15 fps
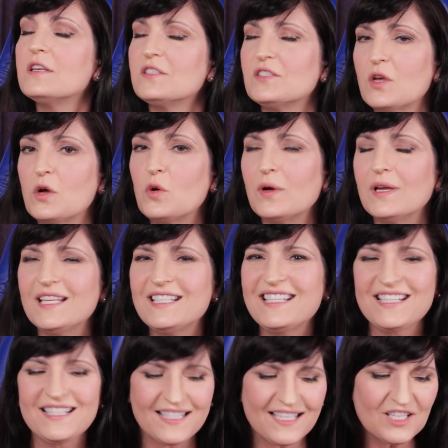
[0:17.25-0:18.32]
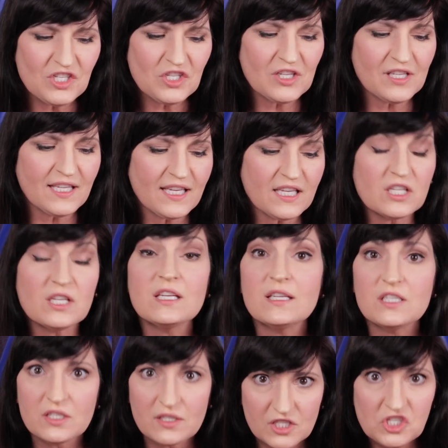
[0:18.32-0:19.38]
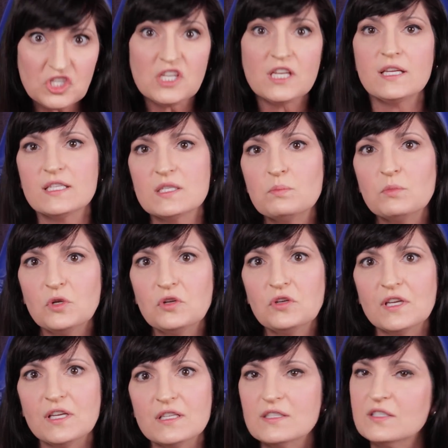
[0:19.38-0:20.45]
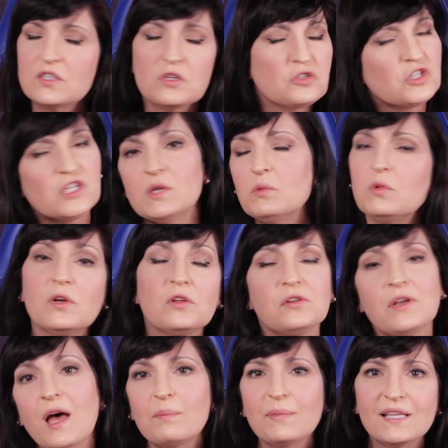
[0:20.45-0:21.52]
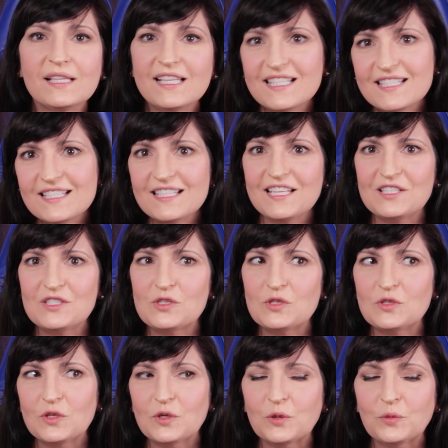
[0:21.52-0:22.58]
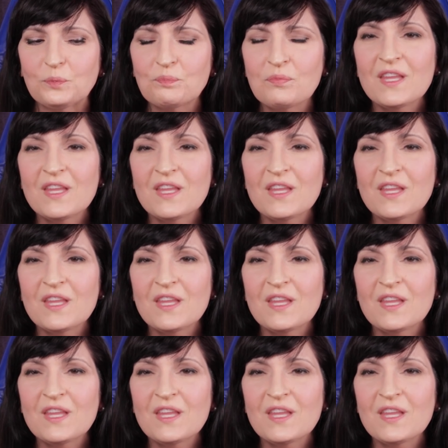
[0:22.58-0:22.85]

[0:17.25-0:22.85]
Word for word: So it's essentially she is muted, so she will not be listening to you.